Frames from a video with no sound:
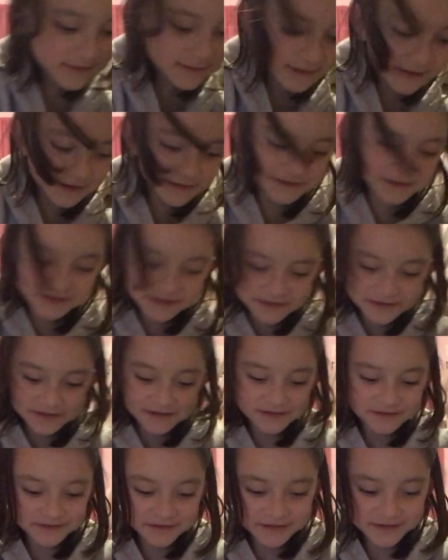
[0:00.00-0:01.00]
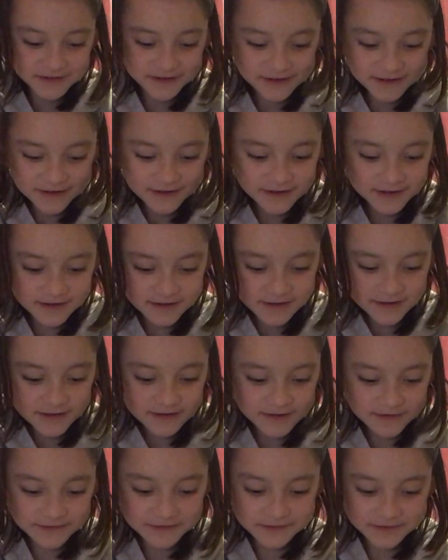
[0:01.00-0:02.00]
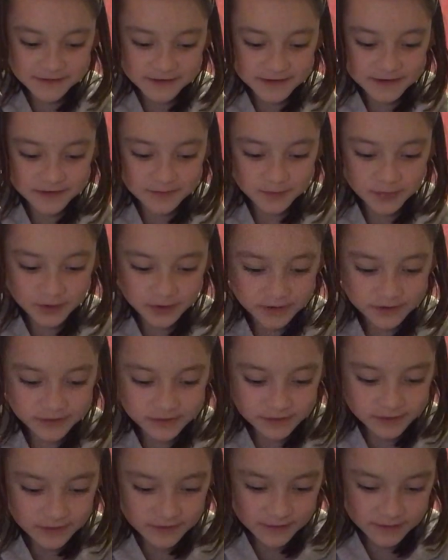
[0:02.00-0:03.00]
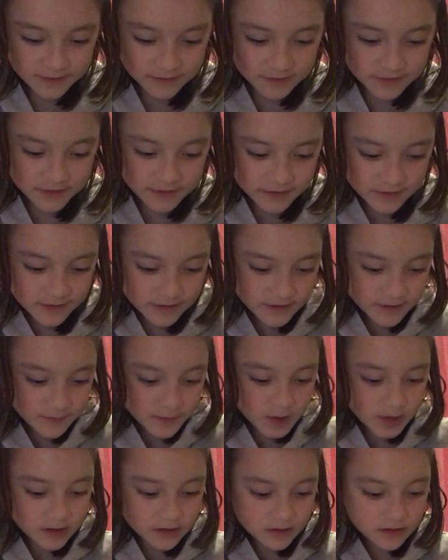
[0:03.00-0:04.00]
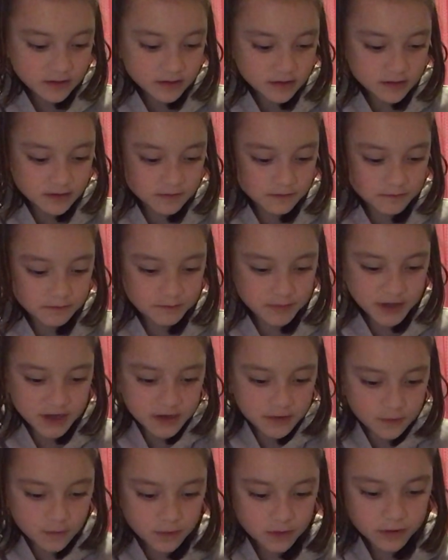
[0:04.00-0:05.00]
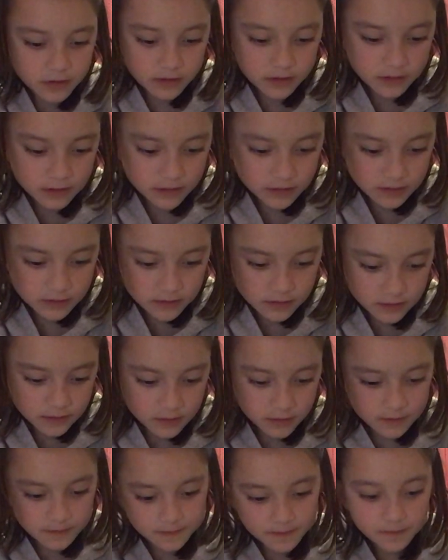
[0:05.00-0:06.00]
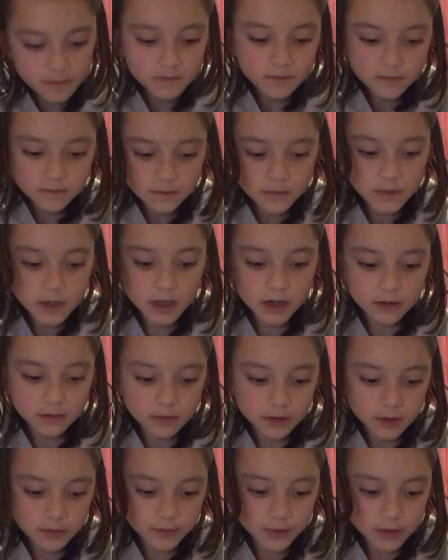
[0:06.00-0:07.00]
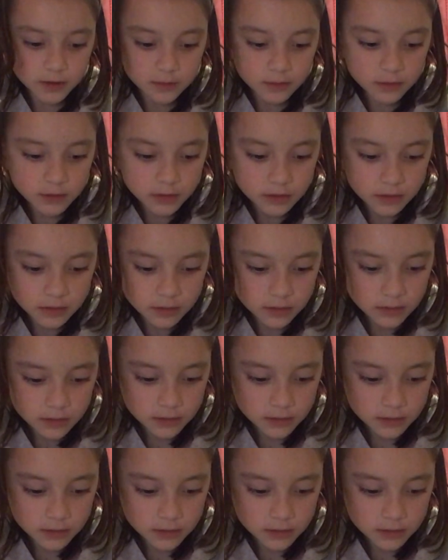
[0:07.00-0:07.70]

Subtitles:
Guys, this is funny. So you take it apart really quickly, it like makes this bee noise. Oh, I don't like a bee noise.